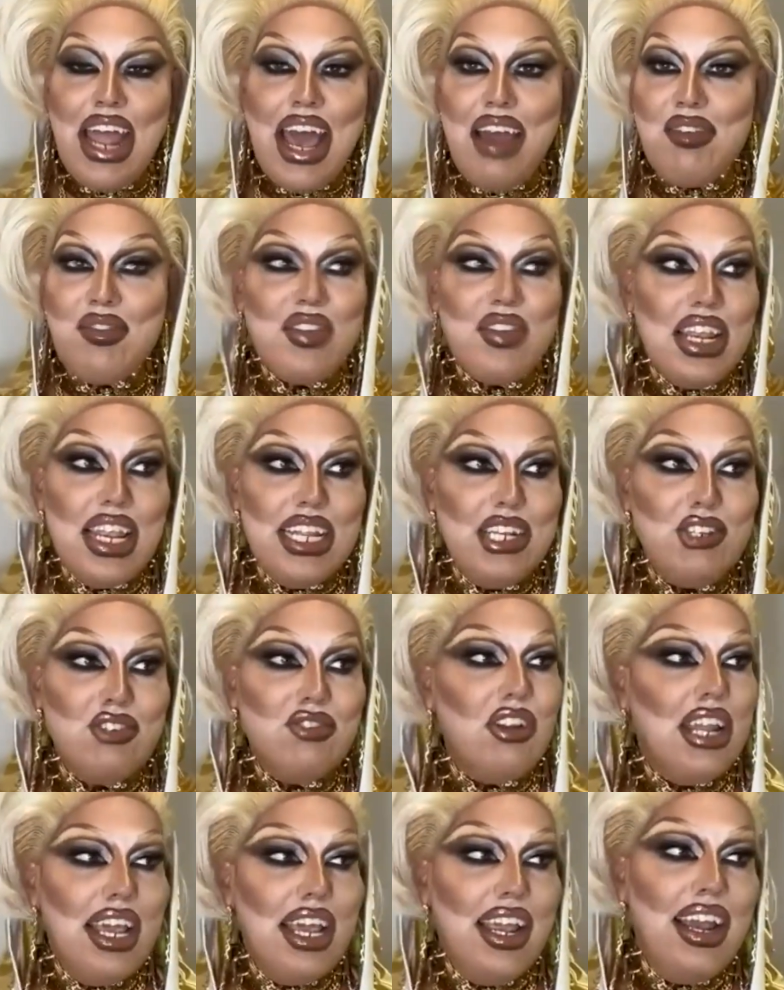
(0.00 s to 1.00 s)

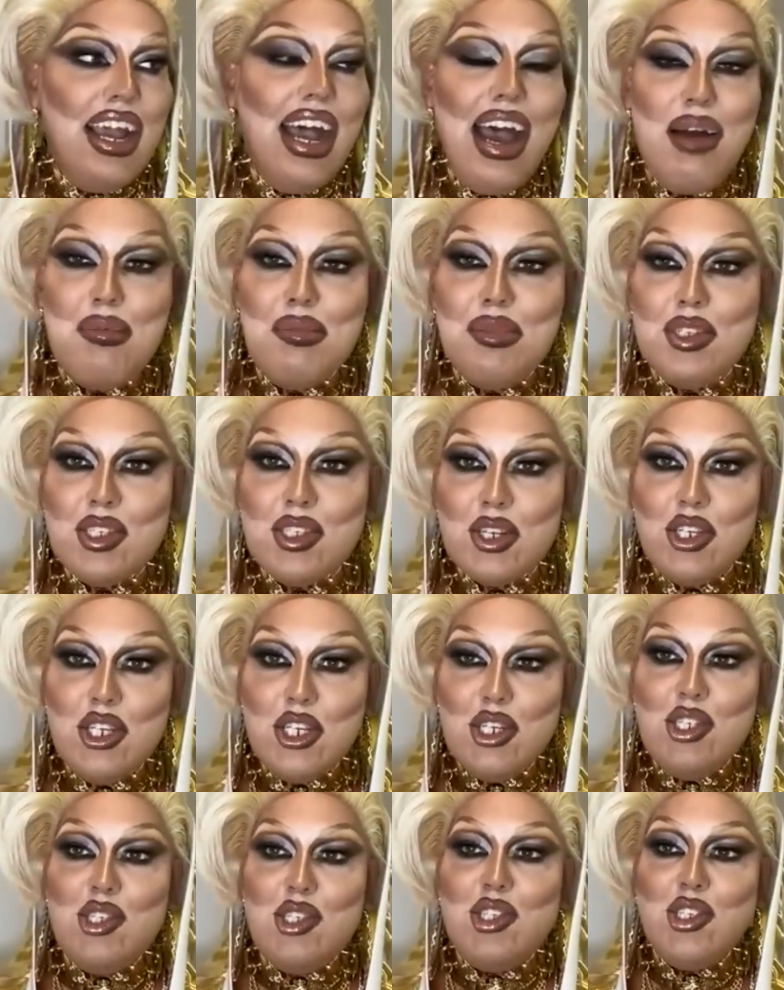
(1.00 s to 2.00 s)
I'm such
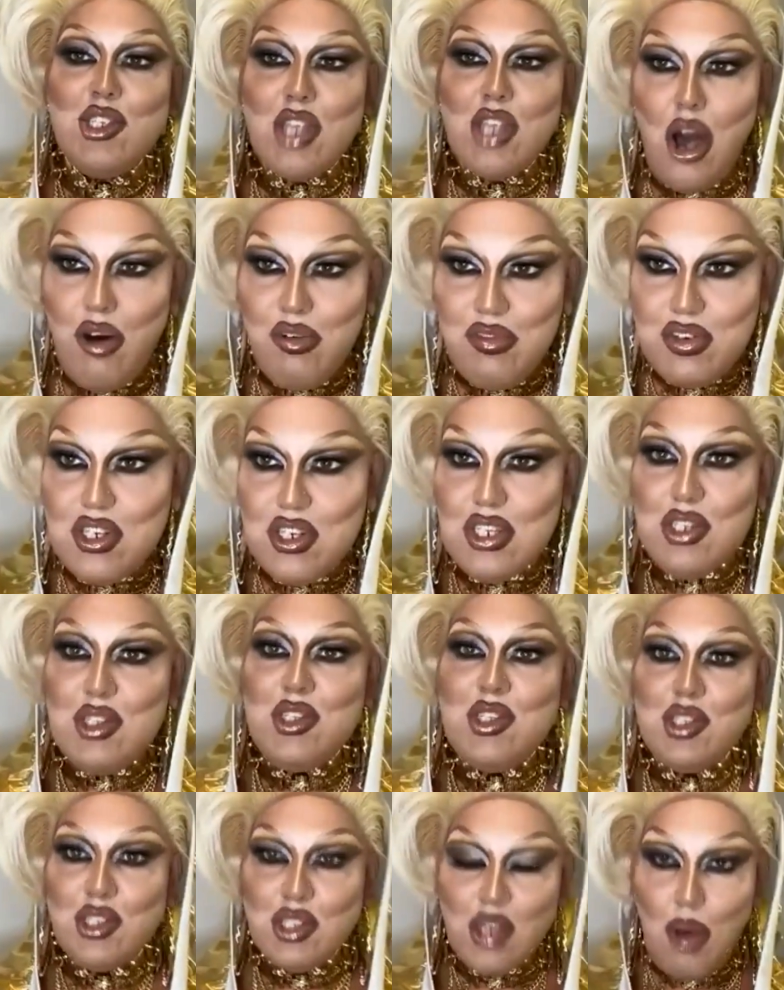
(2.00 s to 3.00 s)
a soft,
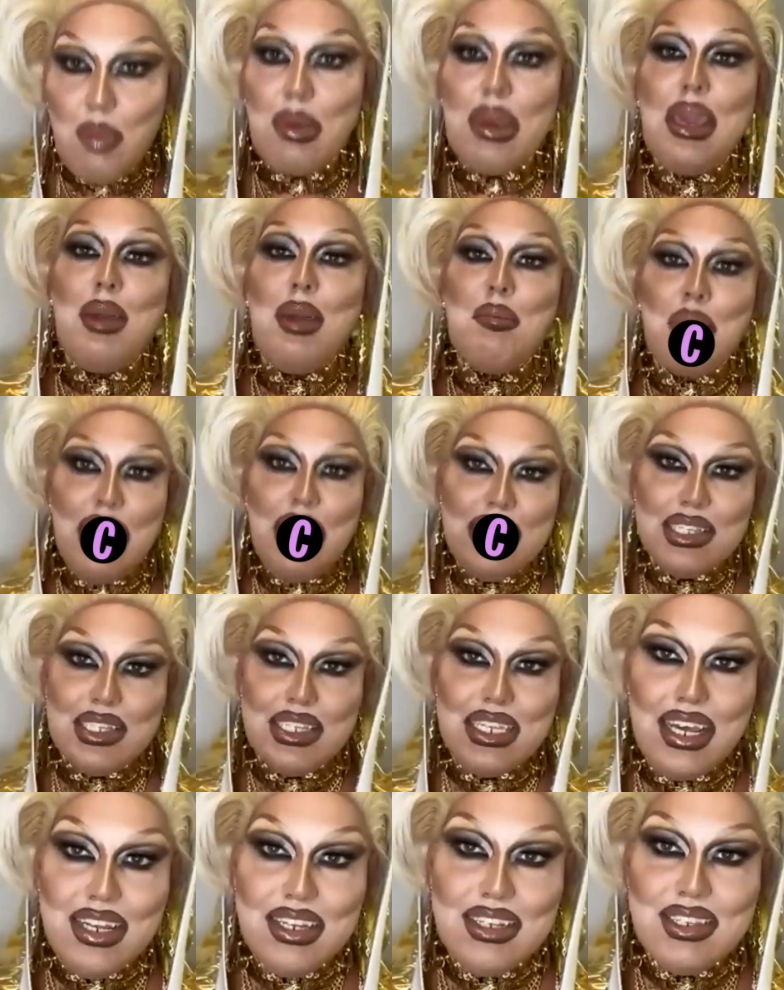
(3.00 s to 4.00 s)
soppy
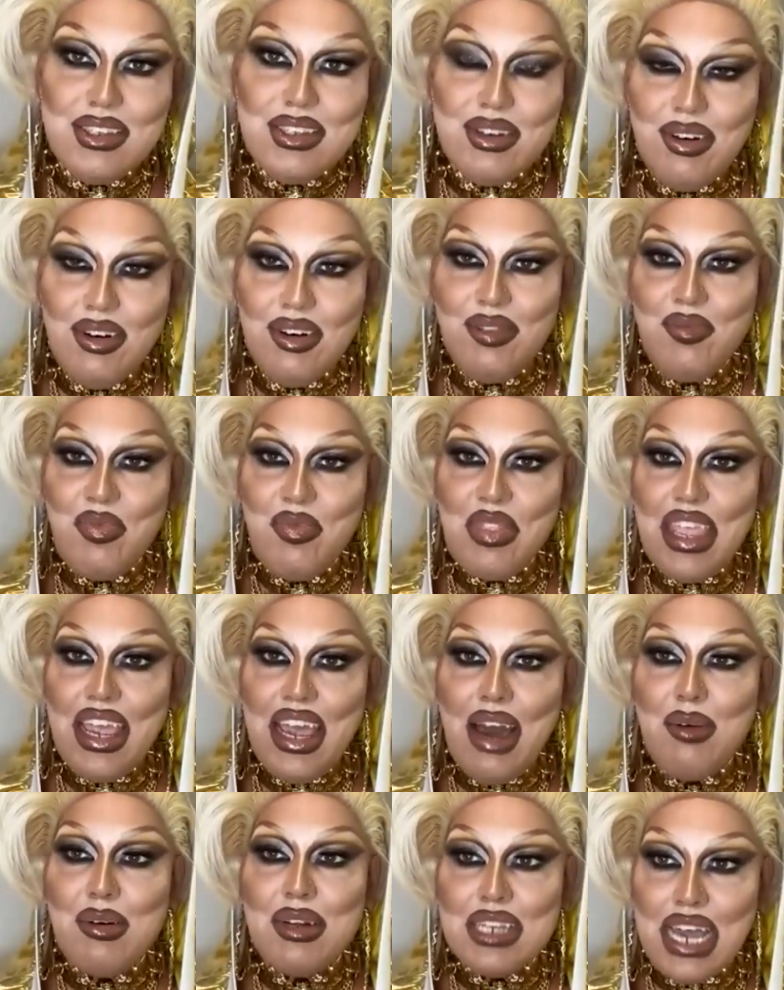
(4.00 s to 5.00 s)
bastard. So
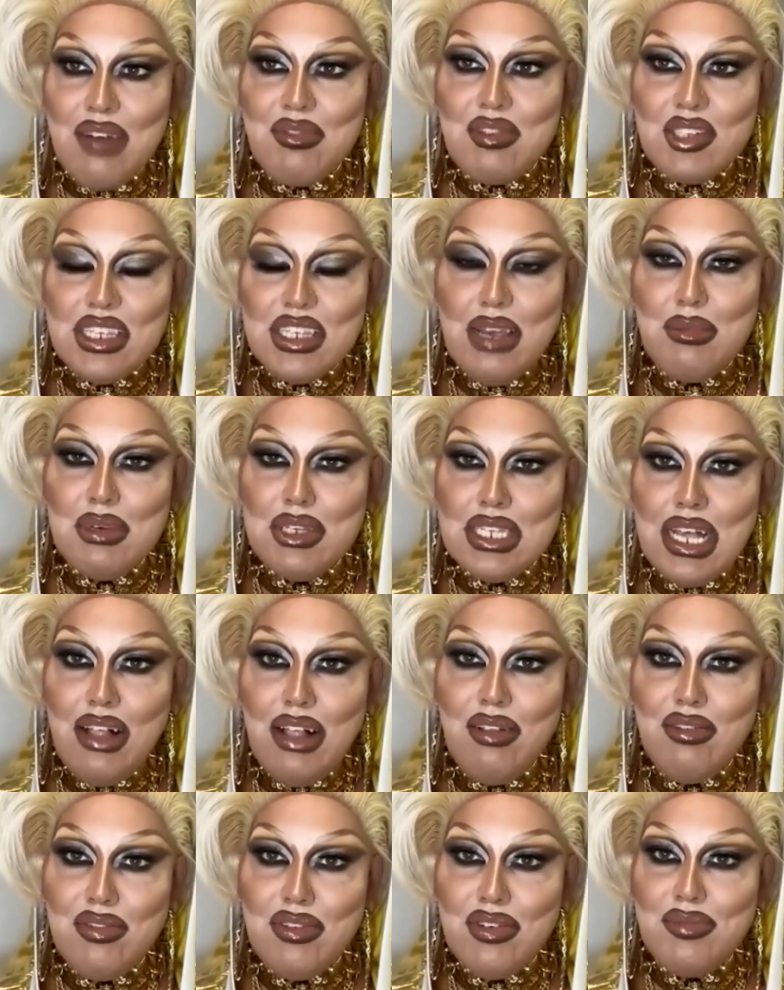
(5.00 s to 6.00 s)
I would have to say
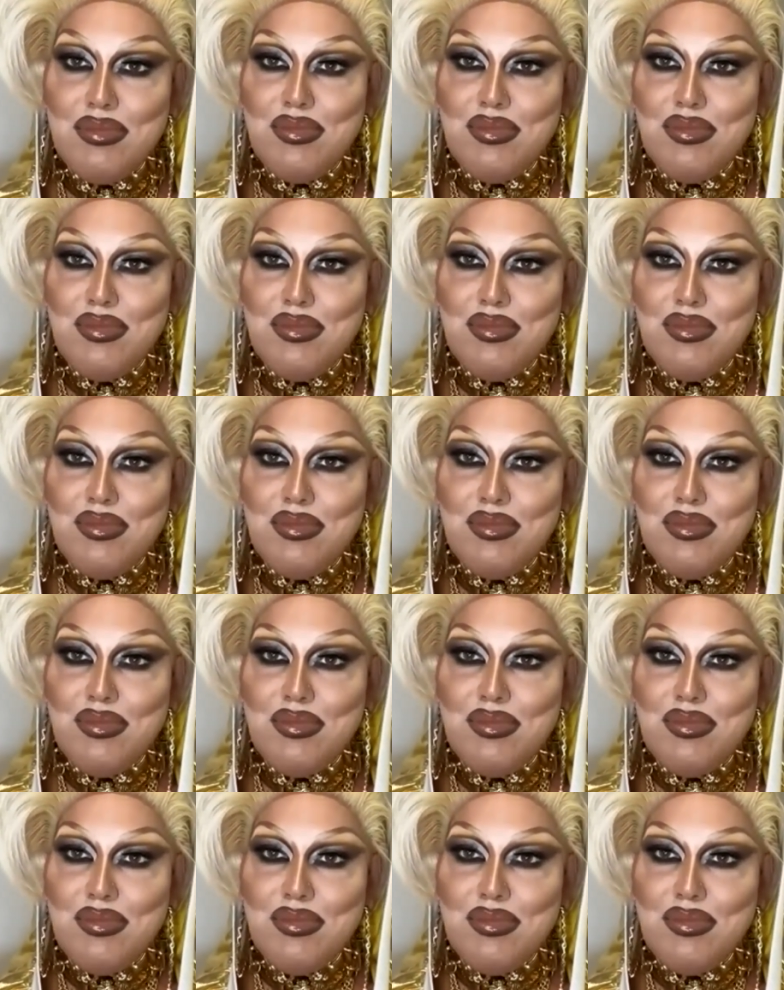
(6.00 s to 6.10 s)
myself.